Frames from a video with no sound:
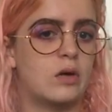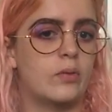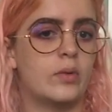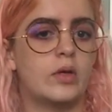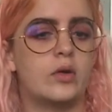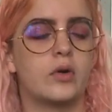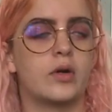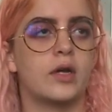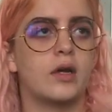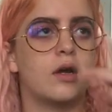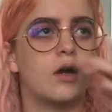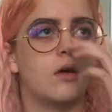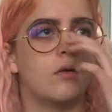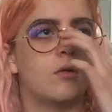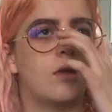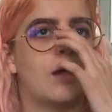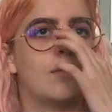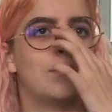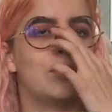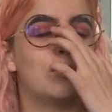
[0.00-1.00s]
we got it.
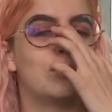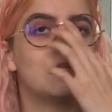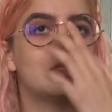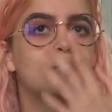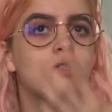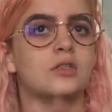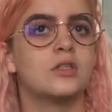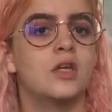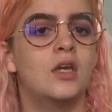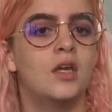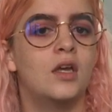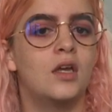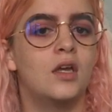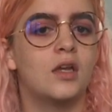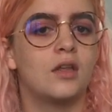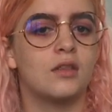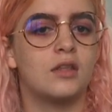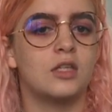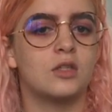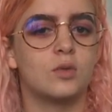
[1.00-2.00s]
I mean, we use
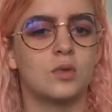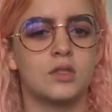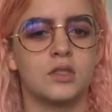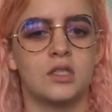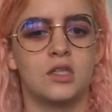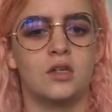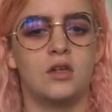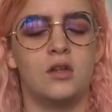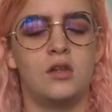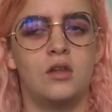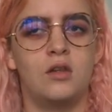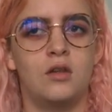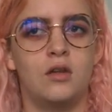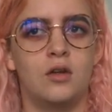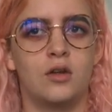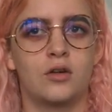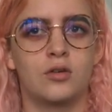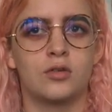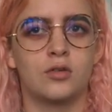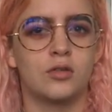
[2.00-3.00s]
these ones and
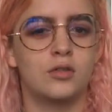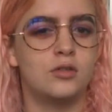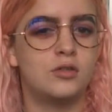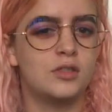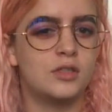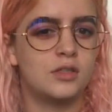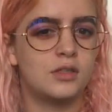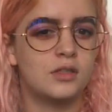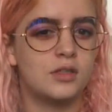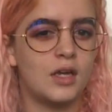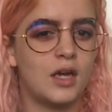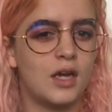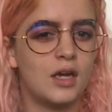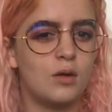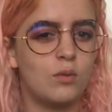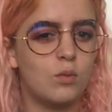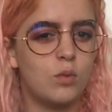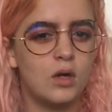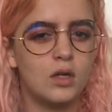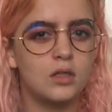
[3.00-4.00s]
Le
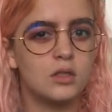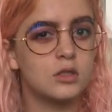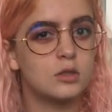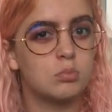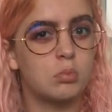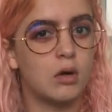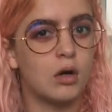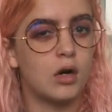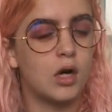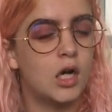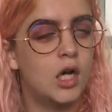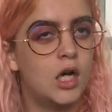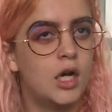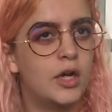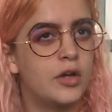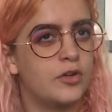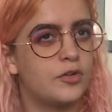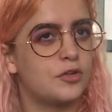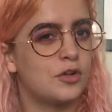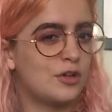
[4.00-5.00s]
Creuset ones, but
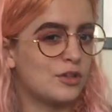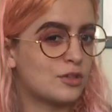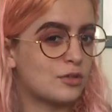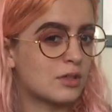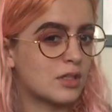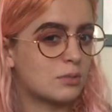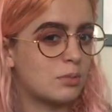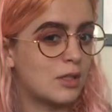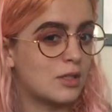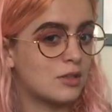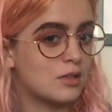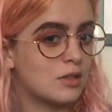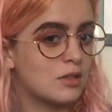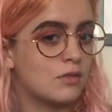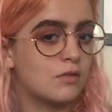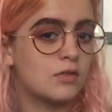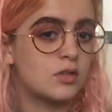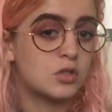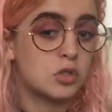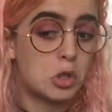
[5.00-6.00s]
those are
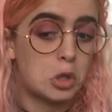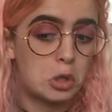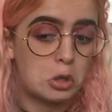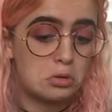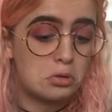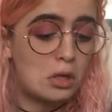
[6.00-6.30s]
expensive, so